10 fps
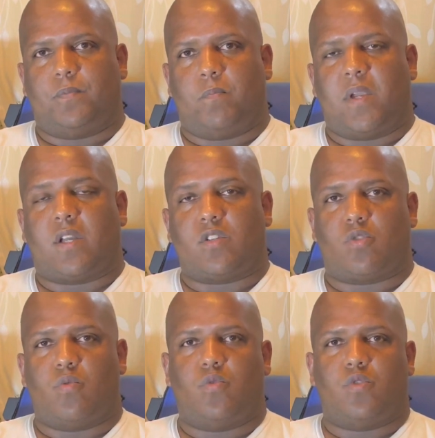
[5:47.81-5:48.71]
because
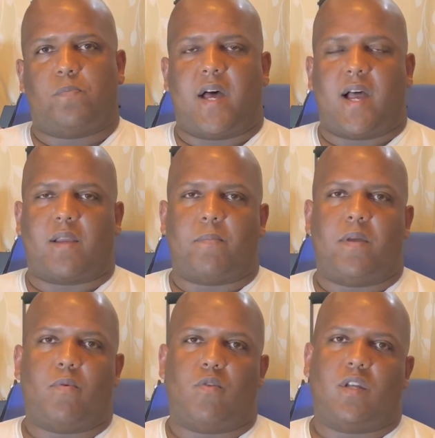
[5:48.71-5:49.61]
school's back and
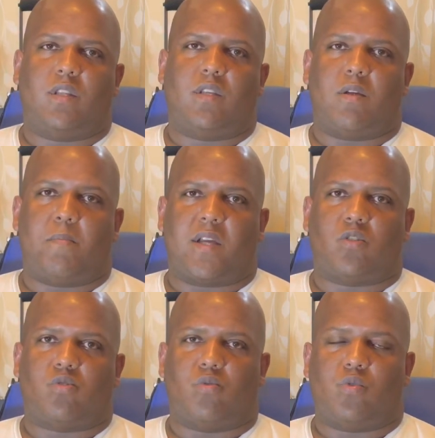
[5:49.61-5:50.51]
people already did their back to
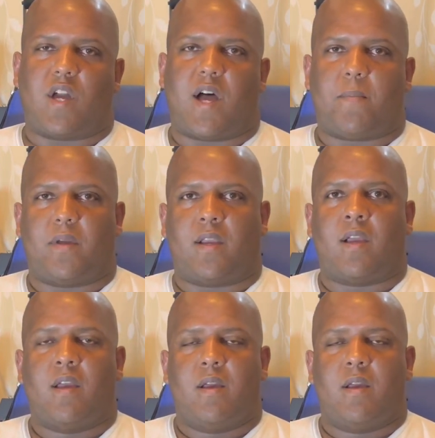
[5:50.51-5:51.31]
school shopping,